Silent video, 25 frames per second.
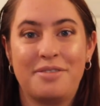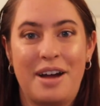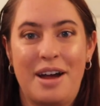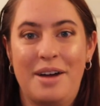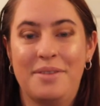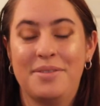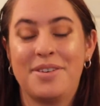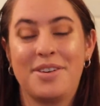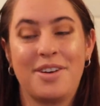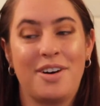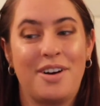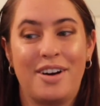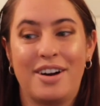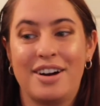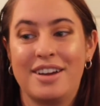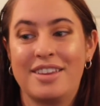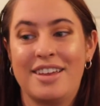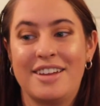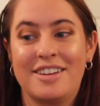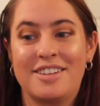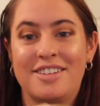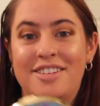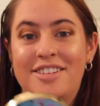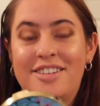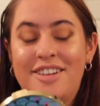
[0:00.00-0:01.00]
I'm sorry,
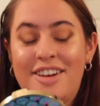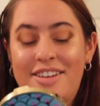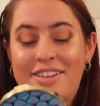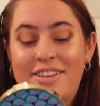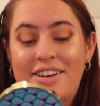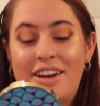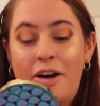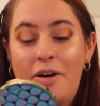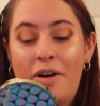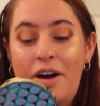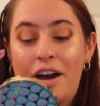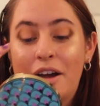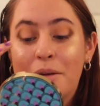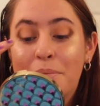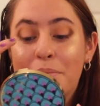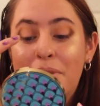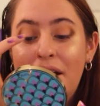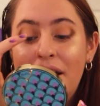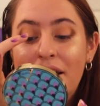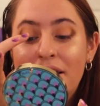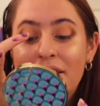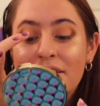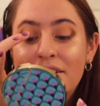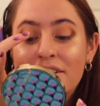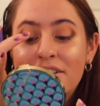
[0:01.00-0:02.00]
that's just how I
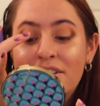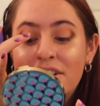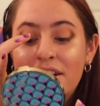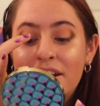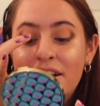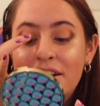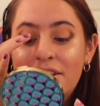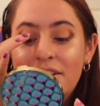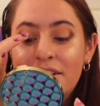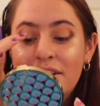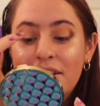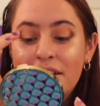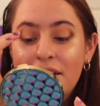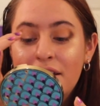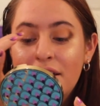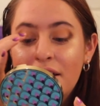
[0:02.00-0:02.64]
apply these shades.